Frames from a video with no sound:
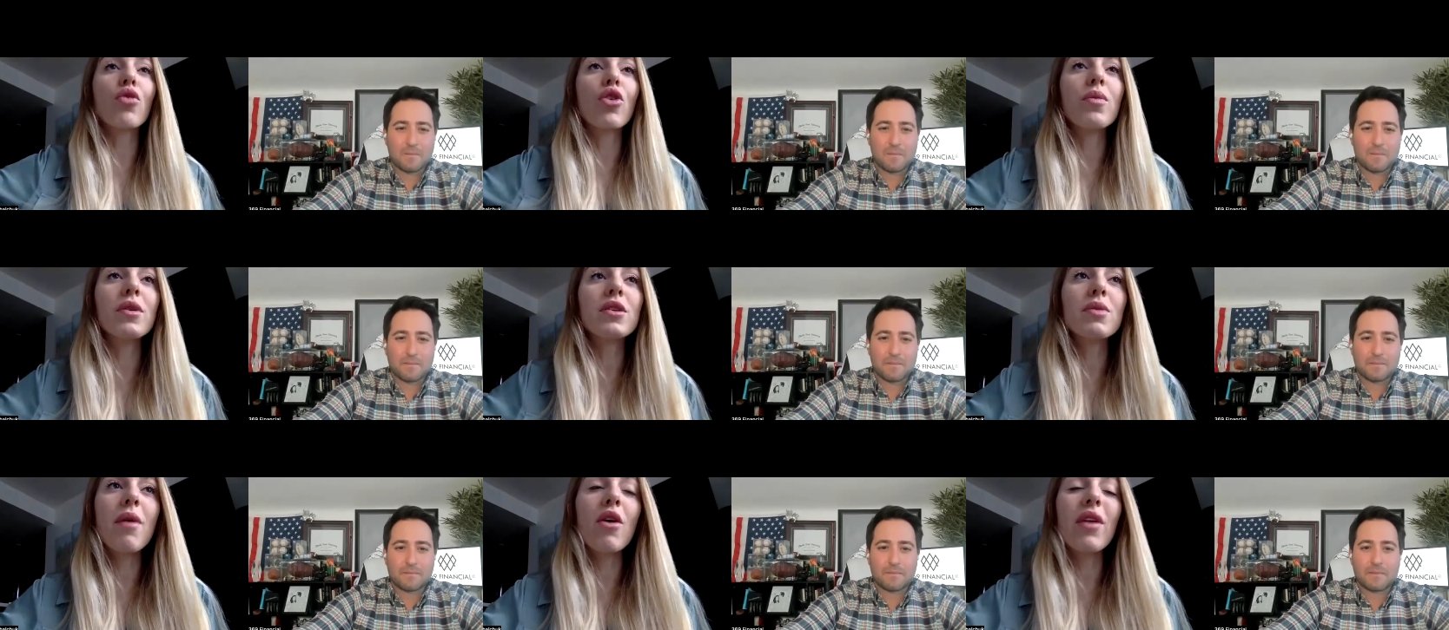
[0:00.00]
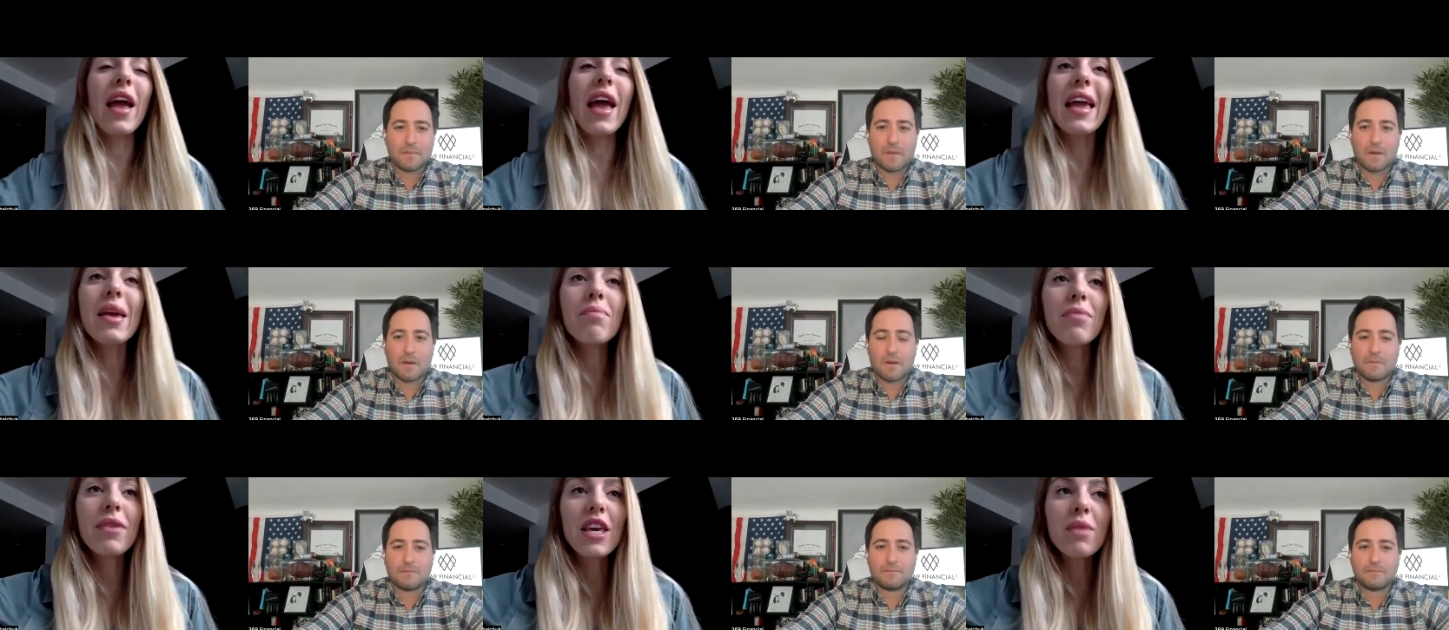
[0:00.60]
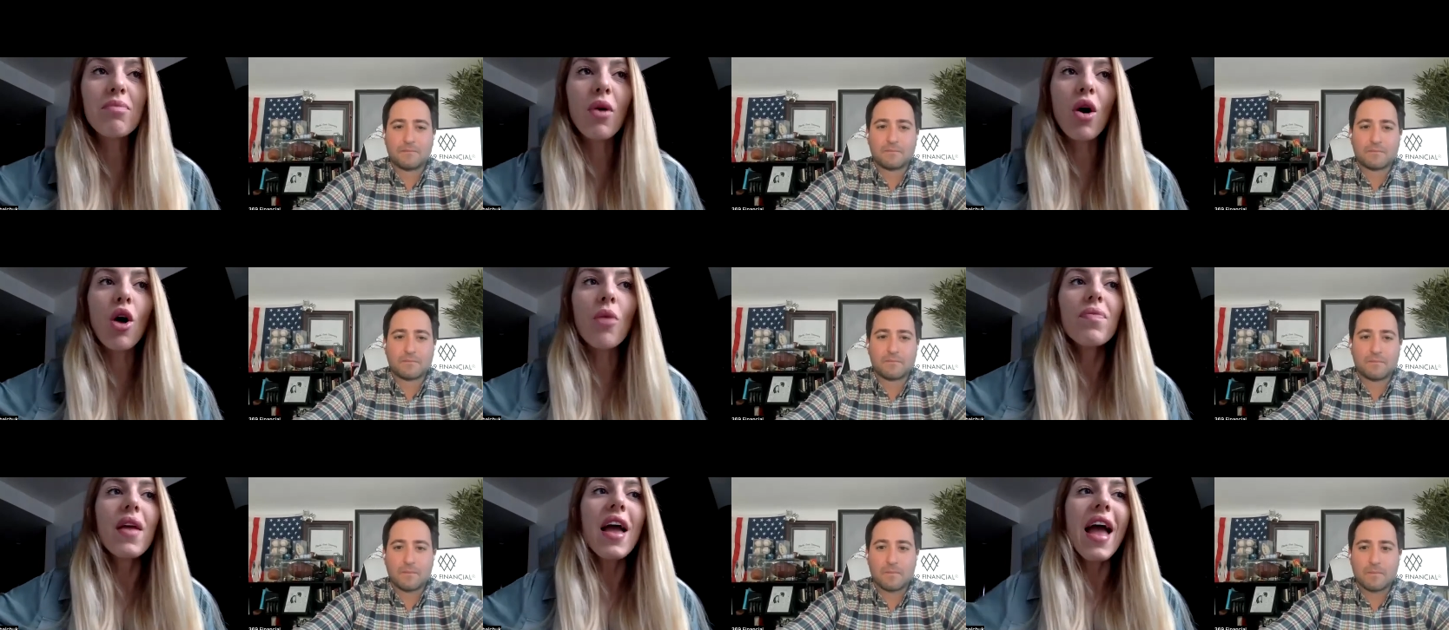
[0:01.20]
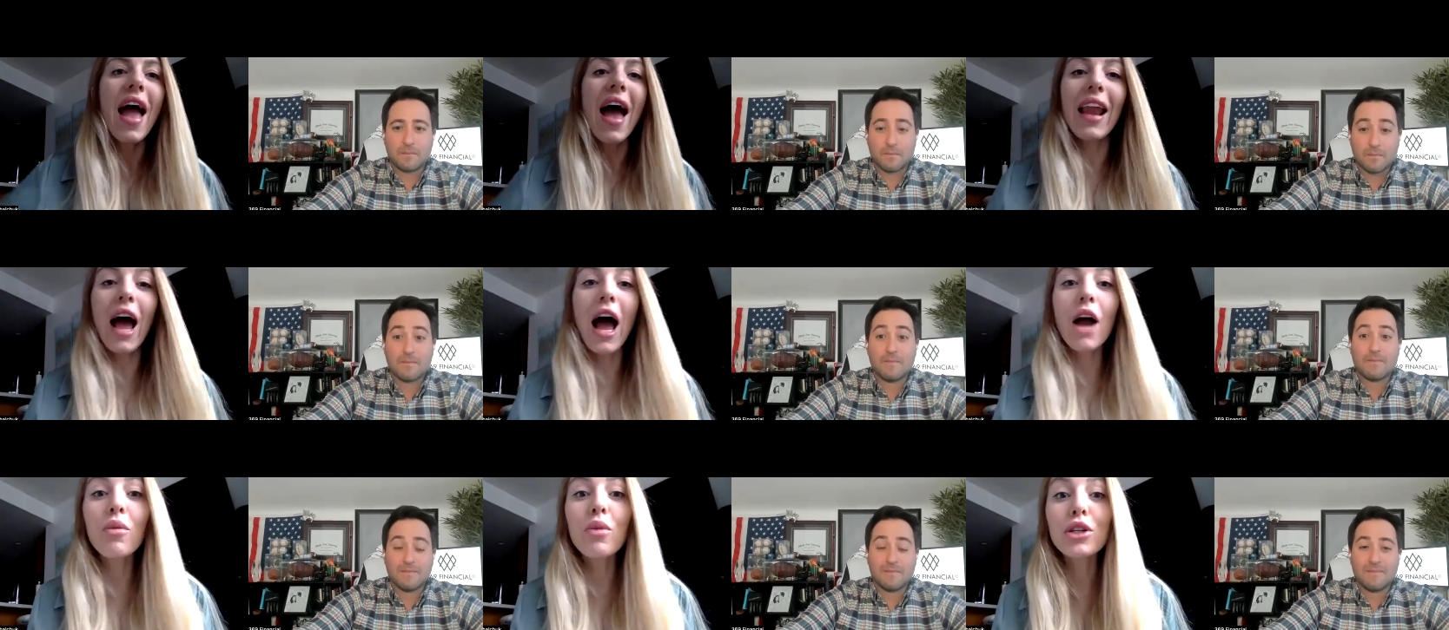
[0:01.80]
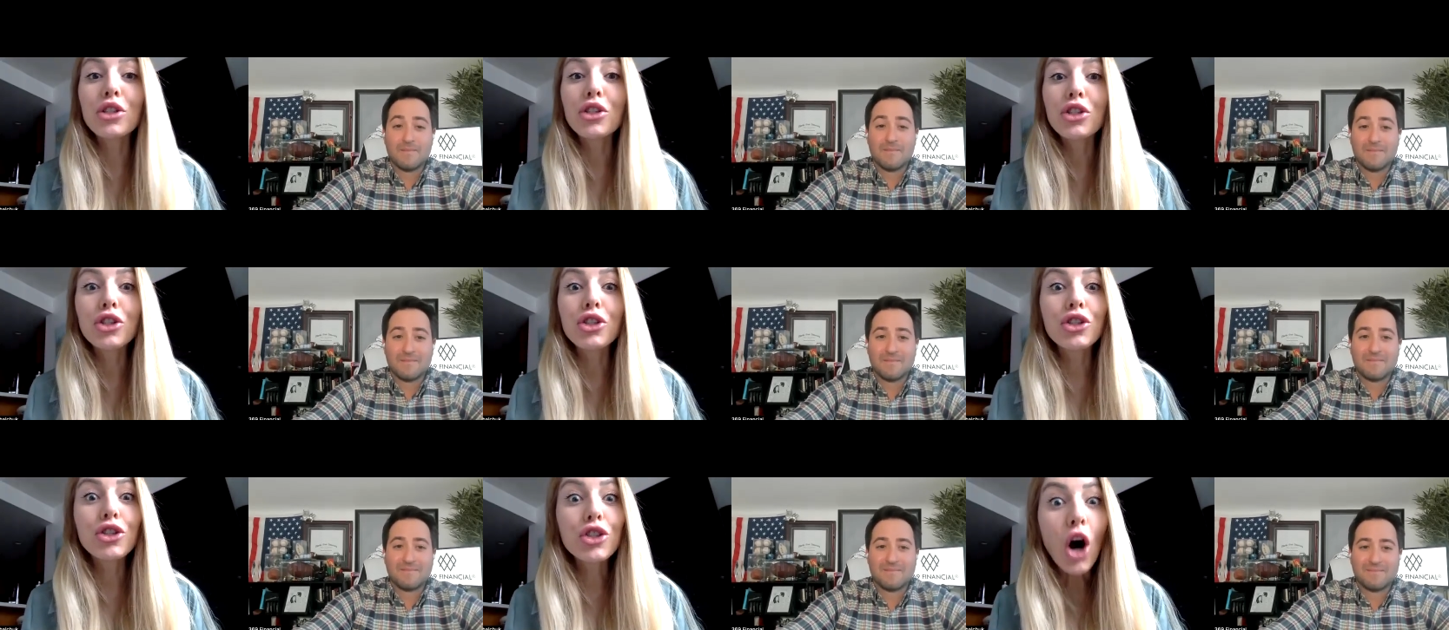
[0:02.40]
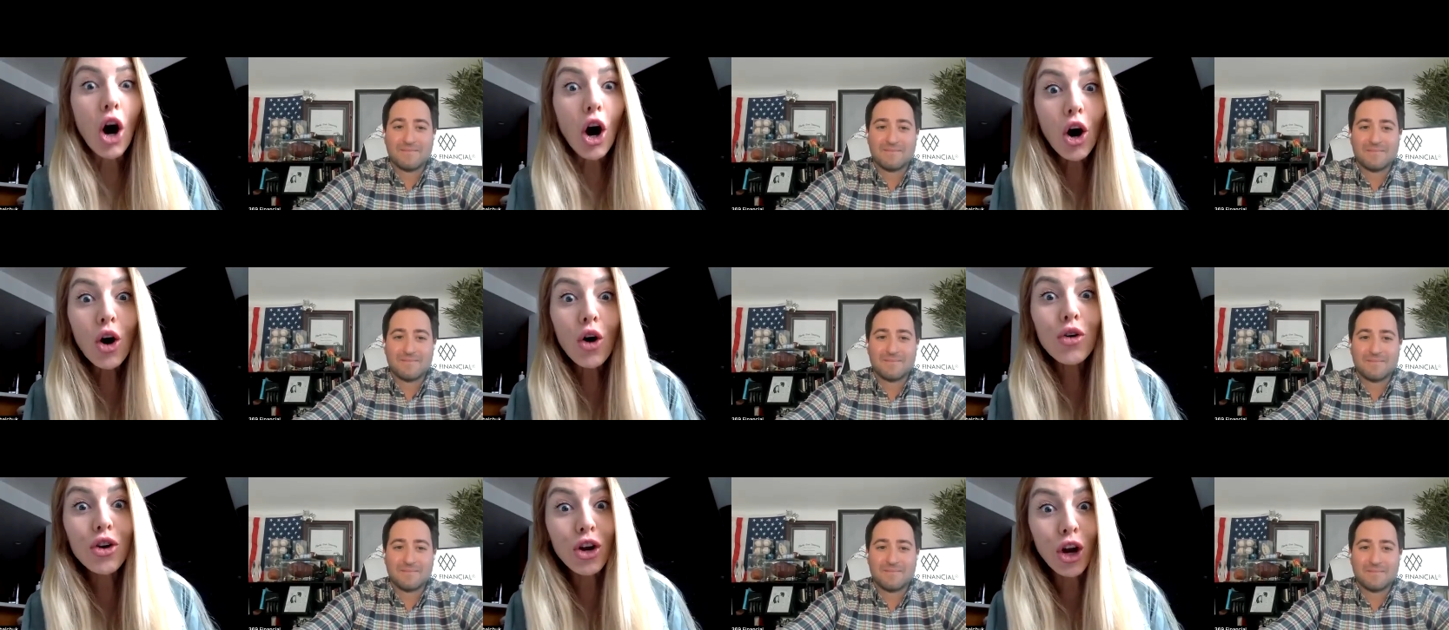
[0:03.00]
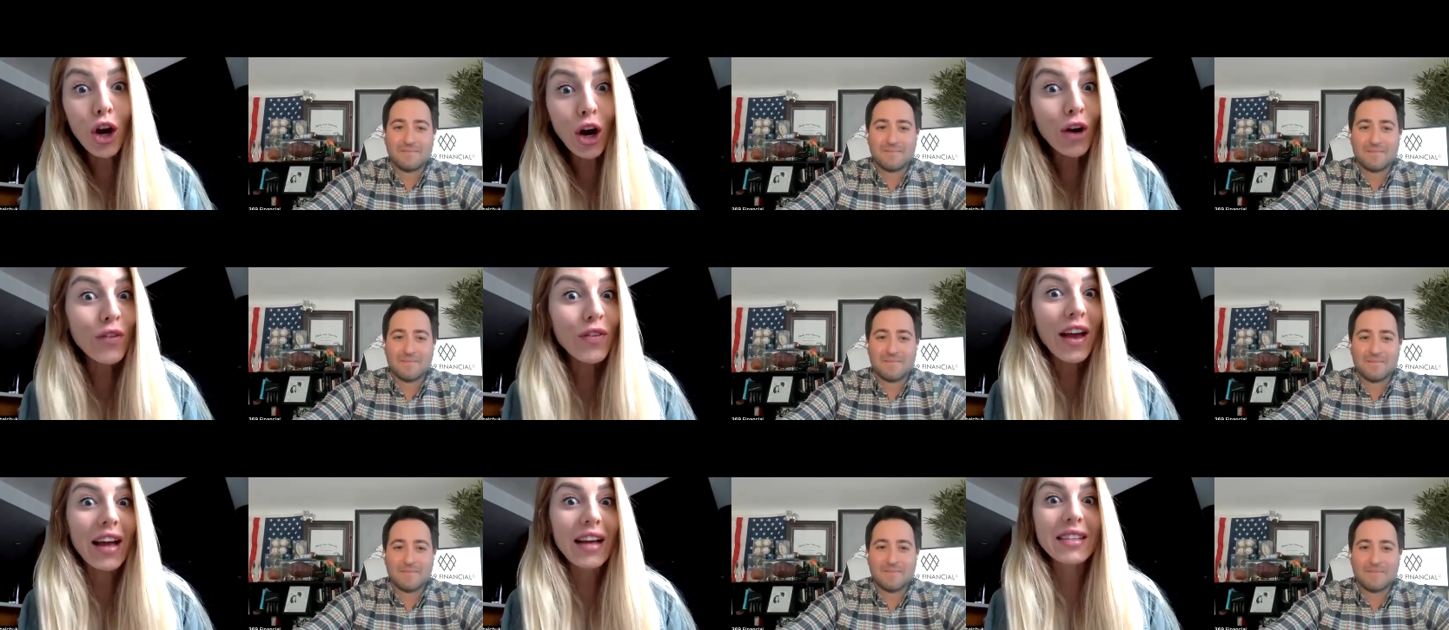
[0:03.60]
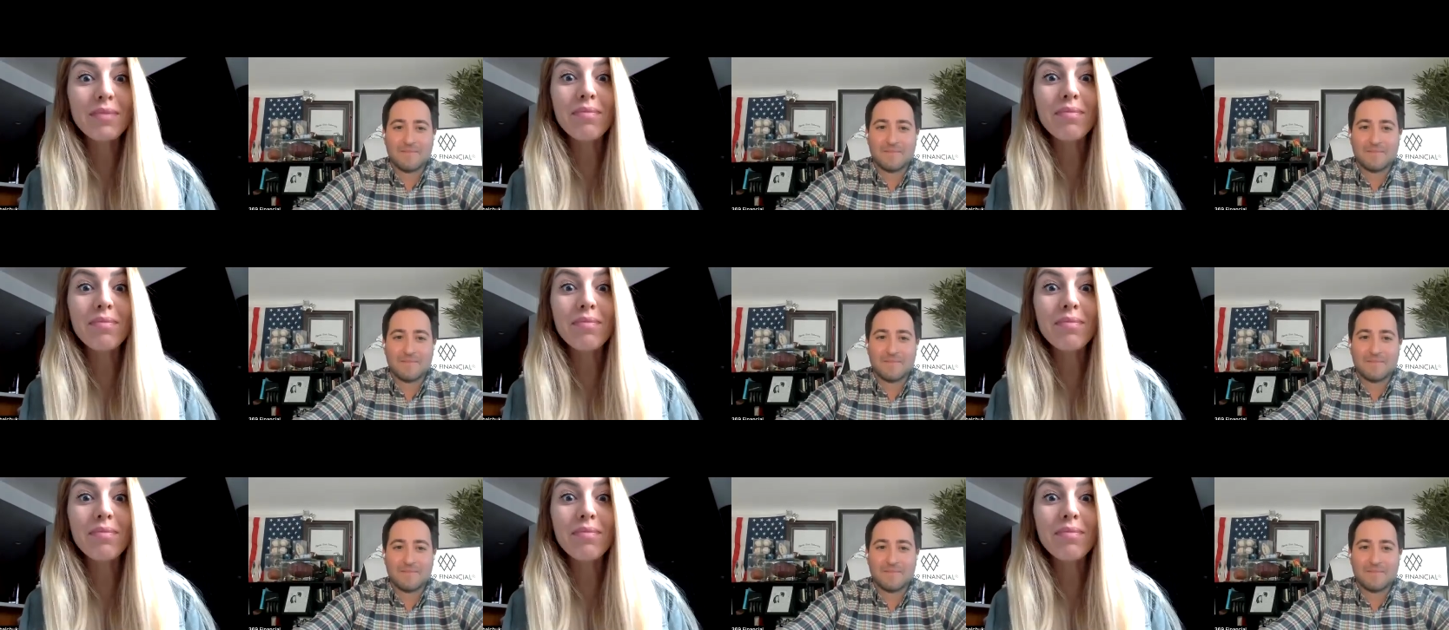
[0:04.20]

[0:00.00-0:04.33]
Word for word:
Speaker 1: room. It was about eight people, and I was so nervous.